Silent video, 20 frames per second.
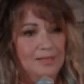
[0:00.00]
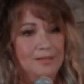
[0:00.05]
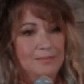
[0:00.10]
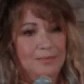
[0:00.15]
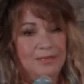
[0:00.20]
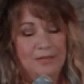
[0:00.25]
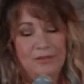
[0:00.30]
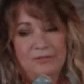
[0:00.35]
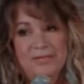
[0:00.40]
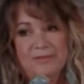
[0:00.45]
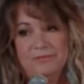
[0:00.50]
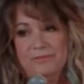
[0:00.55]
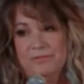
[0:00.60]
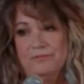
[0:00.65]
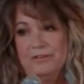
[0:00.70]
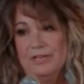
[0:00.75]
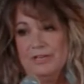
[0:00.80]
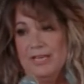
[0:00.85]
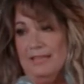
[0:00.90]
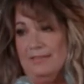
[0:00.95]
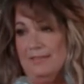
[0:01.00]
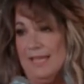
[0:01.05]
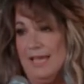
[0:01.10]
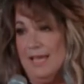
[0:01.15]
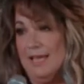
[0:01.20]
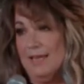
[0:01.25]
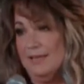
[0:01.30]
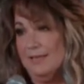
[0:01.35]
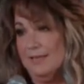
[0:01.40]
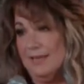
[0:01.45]
But I'll never forget
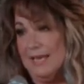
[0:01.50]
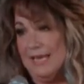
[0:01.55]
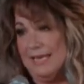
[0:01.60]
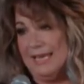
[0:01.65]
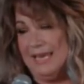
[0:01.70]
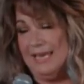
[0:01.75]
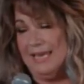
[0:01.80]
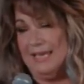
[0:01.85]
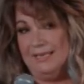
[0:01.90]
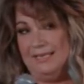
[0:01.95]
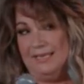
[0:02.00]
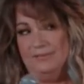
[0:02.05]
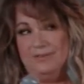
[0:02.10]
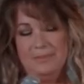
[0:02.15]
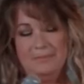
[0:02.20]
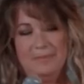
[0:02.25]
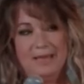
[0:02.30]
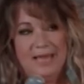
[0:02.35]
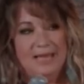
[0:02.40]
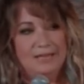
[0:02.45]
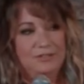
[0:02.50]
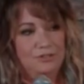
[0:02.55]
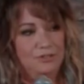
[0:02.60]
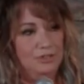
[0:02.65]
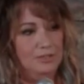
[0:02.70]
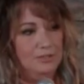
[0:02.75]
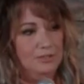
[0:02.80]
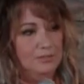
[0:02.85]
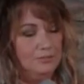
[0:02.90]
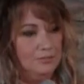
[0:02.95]
that. I can't even
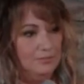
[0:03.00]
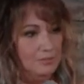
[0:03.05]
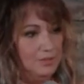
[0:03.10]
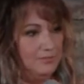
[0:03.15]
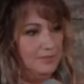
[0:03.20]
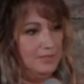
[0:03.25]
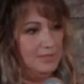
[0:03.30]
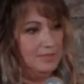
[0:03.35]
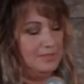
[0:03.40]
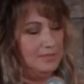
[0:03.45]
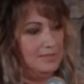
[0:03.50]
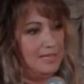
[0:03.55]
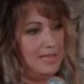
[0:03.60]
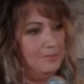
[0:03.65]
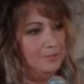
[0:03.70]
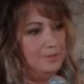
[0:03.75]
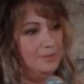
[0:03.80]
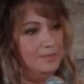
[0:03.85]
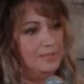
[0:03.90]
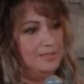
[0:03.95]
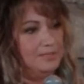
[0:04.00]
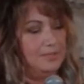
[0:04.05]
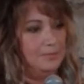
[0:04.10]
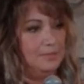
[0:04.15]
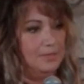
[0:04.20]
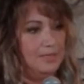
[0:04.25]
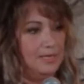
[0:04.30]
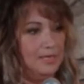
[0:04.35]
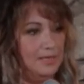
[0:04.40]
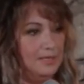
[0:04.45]
imagine, if this has happened to
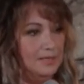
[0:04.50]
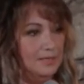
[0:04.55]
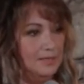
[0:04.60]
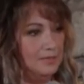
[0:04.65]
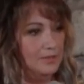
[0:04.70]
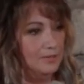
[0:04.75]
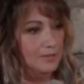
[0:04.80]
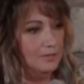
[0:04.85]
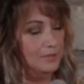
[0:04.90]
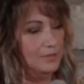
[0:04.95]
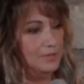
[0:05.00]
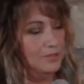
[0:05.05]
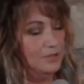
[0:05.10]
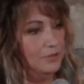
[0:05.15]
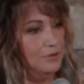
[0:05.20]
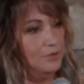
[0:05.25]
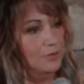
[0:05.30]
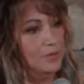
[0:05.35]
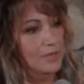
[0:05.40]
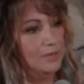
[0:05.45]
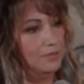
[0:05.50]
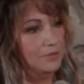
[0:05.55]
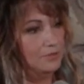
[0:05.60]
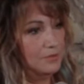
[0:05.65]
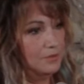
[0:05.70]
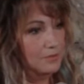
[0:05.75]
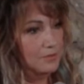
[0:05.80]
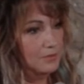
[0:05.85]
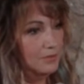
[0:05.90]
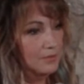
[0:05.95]
somebody, what they're going
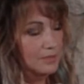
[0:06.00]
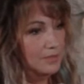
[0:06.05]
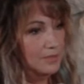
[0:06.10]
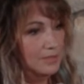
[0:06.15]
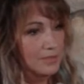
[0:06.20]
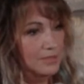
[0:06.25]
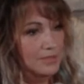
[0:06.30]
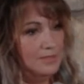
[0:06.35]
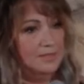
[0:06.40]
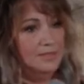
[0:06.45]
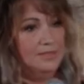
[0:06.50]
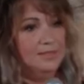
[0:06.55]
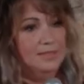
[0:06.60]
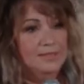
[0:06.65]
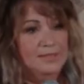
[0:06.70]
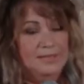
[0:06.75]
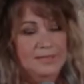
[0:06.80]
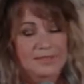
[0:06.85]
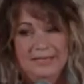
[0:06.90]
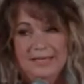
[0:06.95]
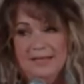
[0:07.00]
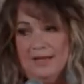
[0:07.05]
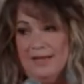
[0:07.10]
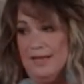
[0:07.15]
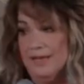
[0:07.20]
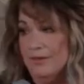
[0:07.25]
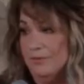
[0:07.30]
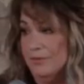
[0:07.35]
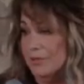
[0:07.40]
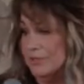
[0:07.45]
through. Now,
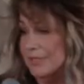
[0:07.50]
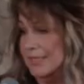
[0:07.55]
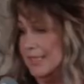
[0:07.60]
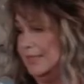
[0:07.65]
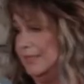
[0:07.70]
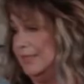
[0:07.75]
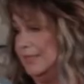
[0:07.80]
I will tell